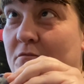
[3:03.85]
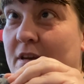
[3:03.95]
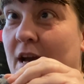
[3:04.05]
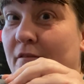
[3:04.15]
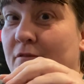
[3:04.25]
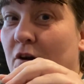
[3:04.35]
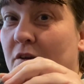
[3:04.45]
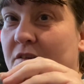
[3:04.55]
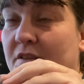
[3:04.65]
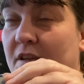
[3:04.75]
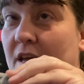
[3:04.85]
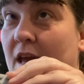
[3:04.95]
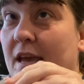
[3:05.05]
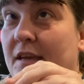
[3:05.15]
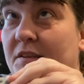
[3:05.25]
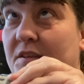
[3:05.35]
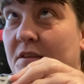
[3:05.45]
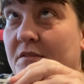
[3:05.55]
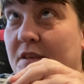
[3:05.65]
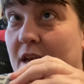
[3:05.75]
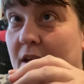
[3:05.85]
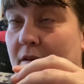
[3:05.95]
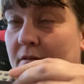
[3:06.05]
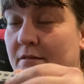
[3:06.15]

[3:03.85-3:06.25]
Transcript: we have got an 8 there